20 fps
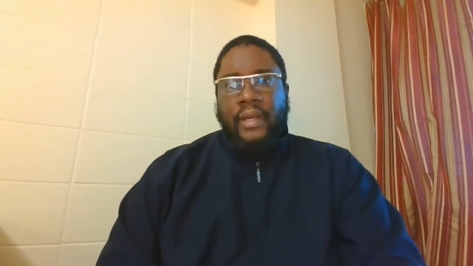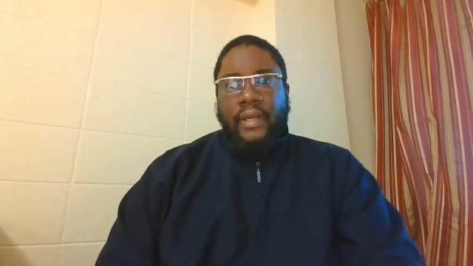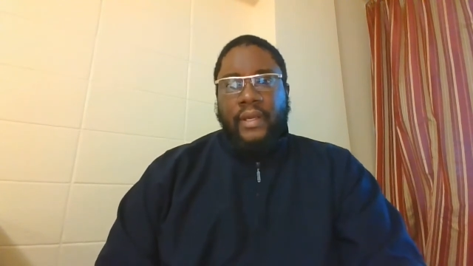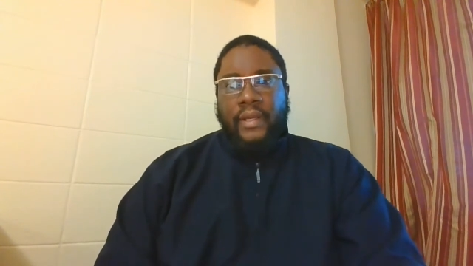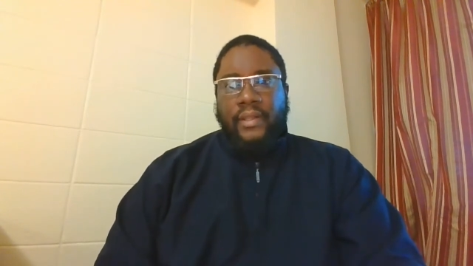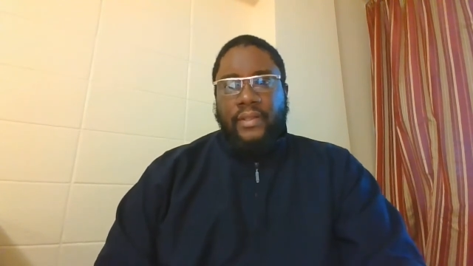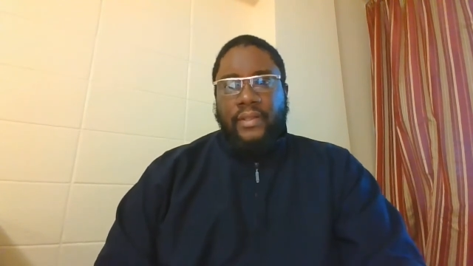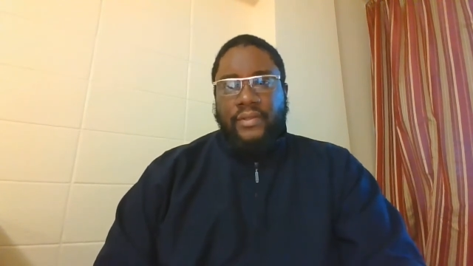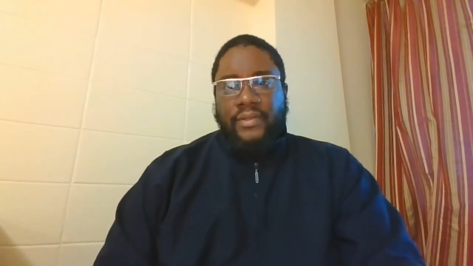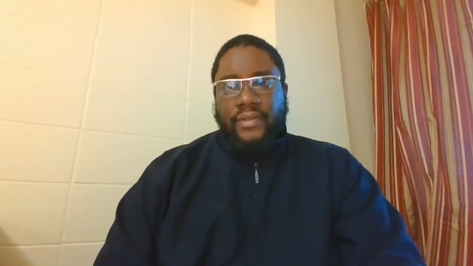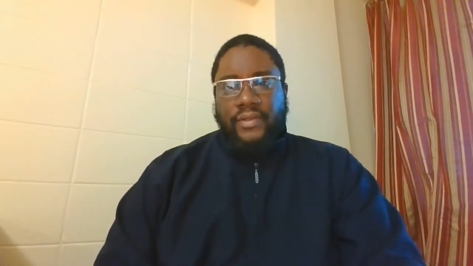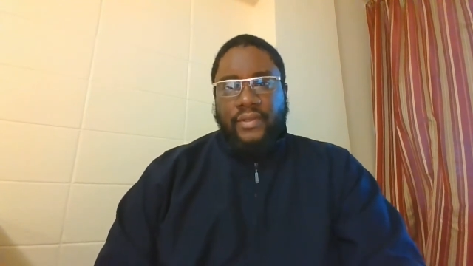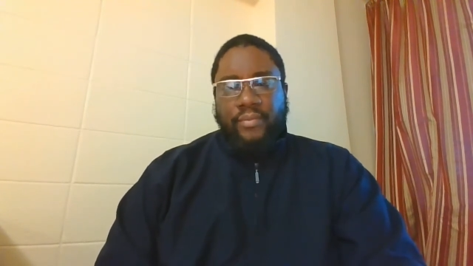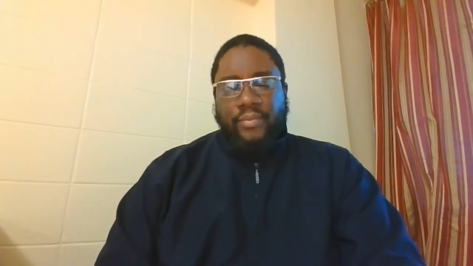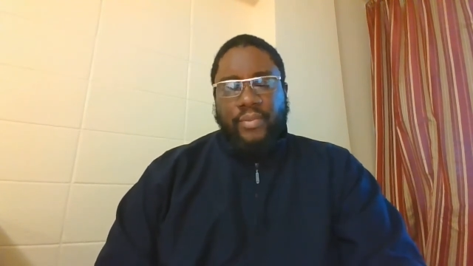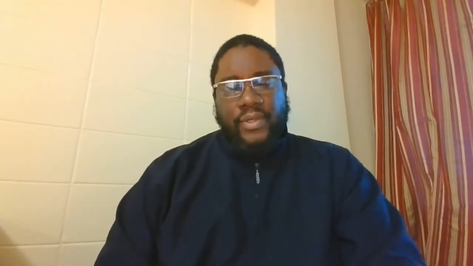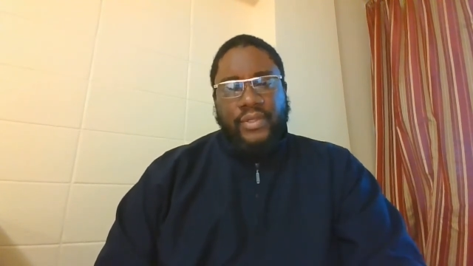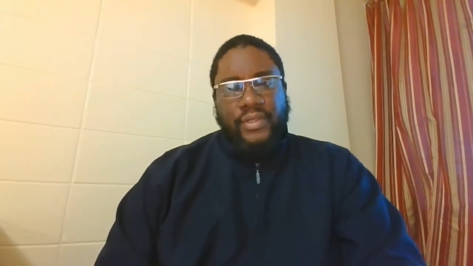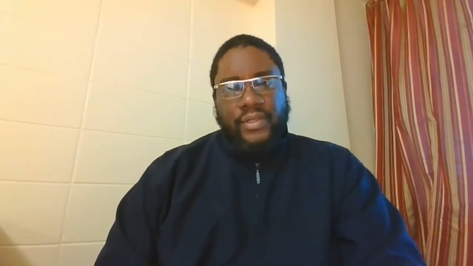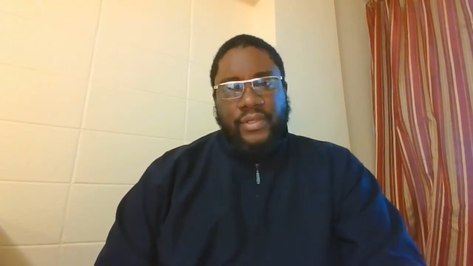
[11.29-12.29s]
and this is the
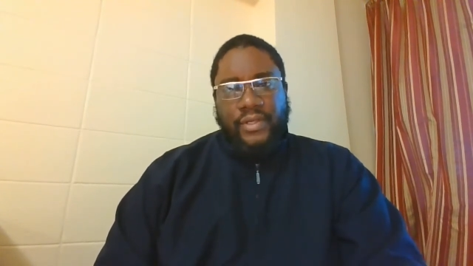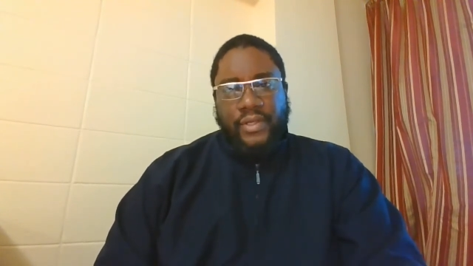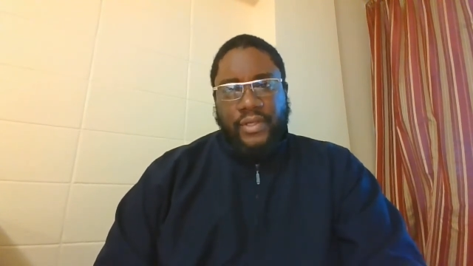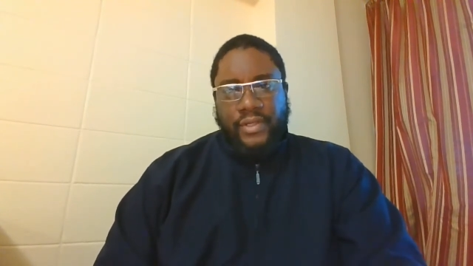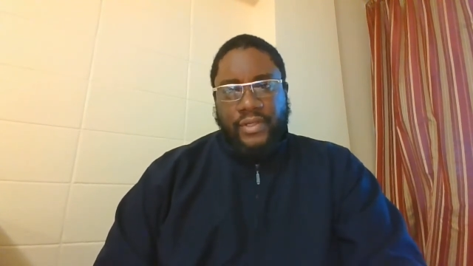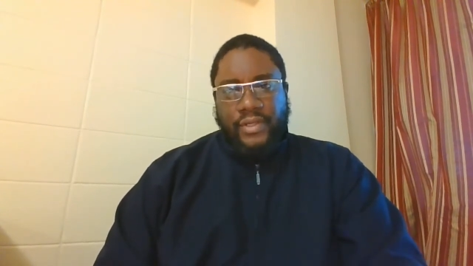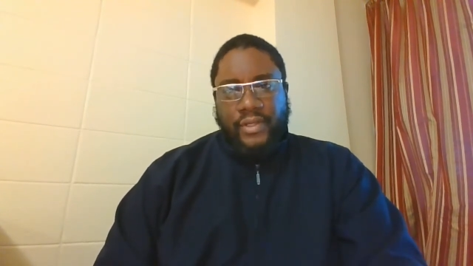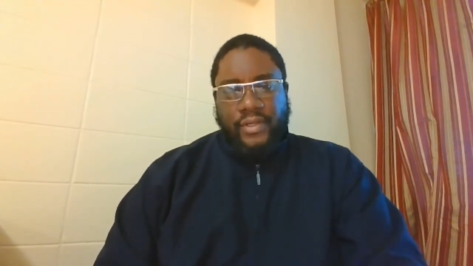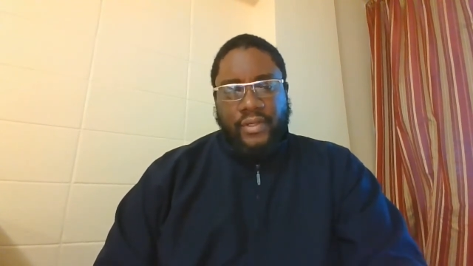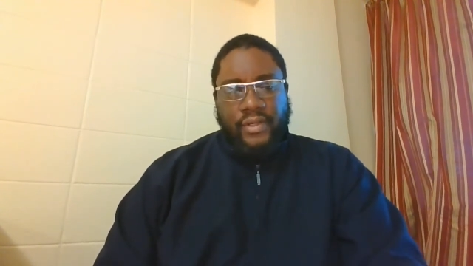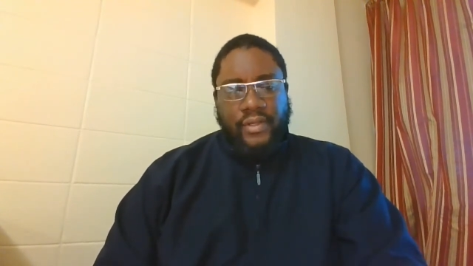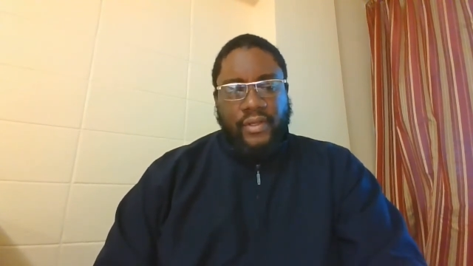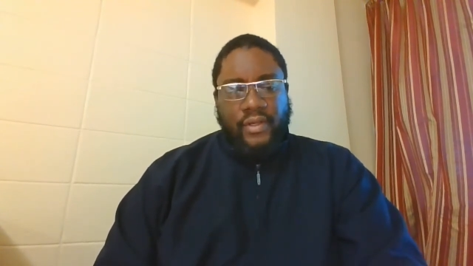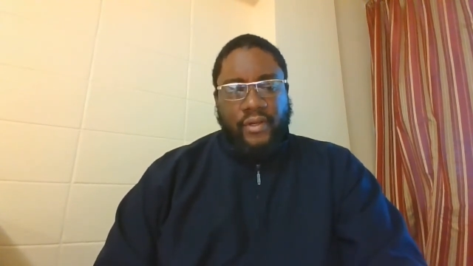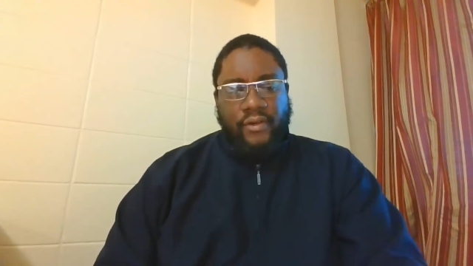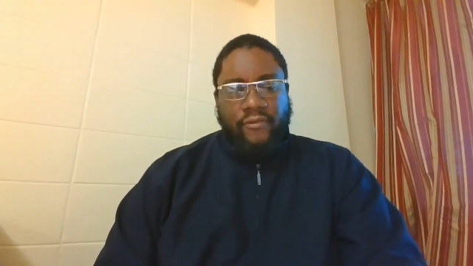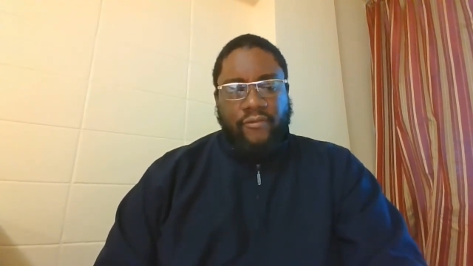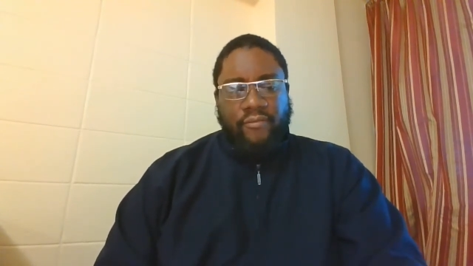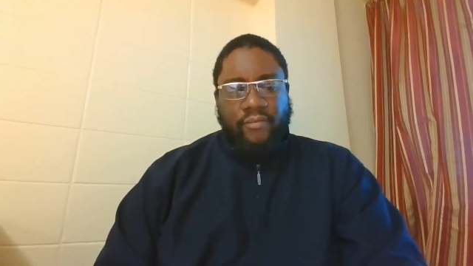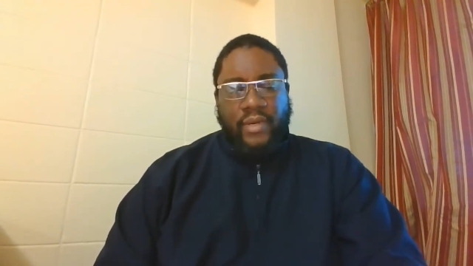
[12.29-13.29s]
presentation
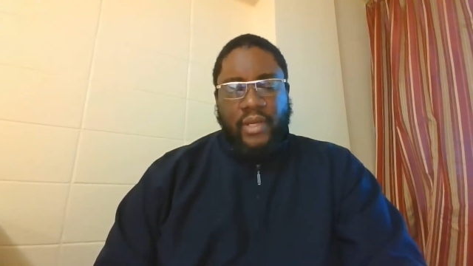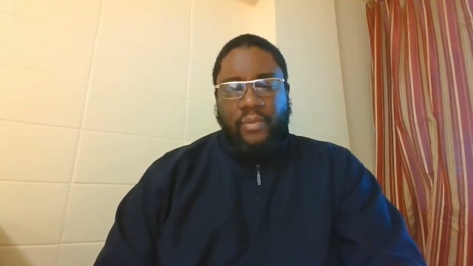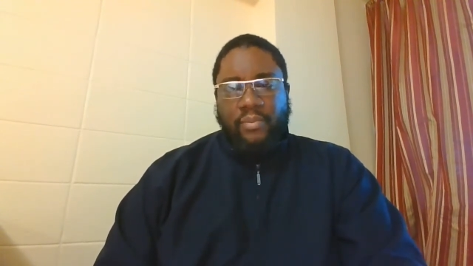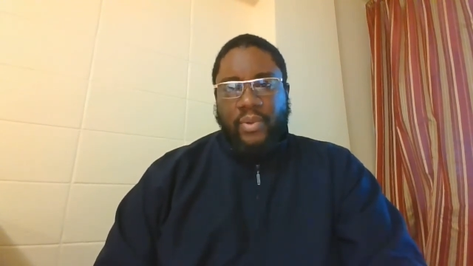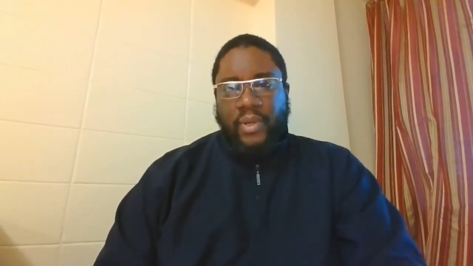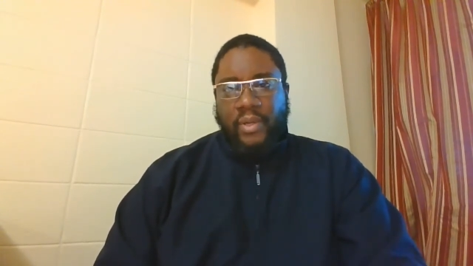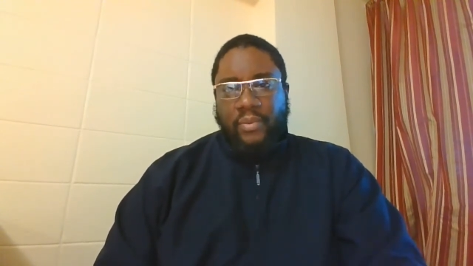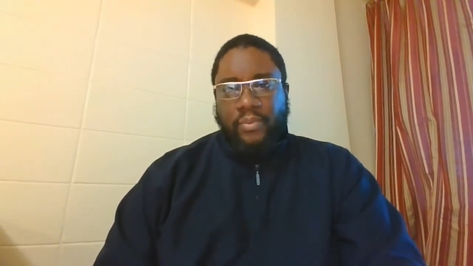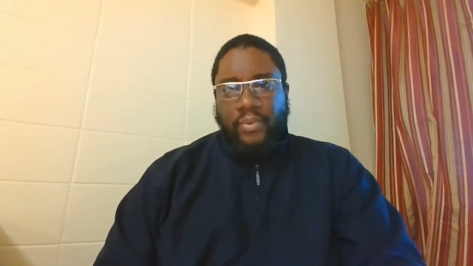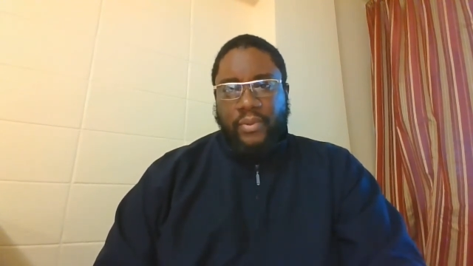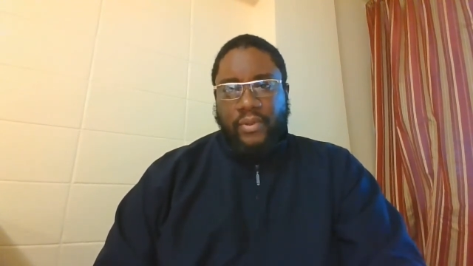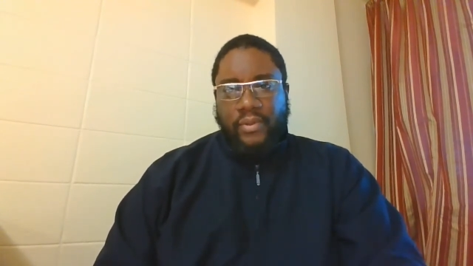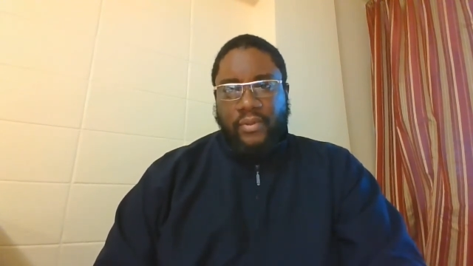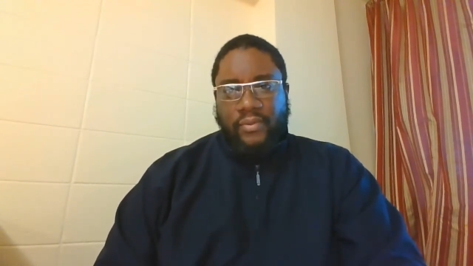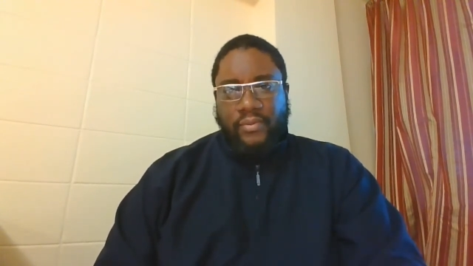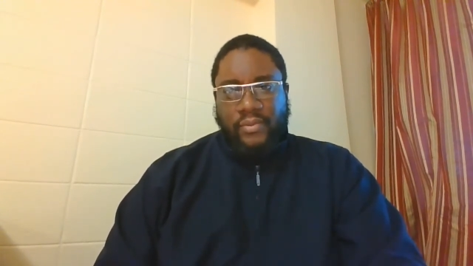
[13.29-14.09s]
of my paper,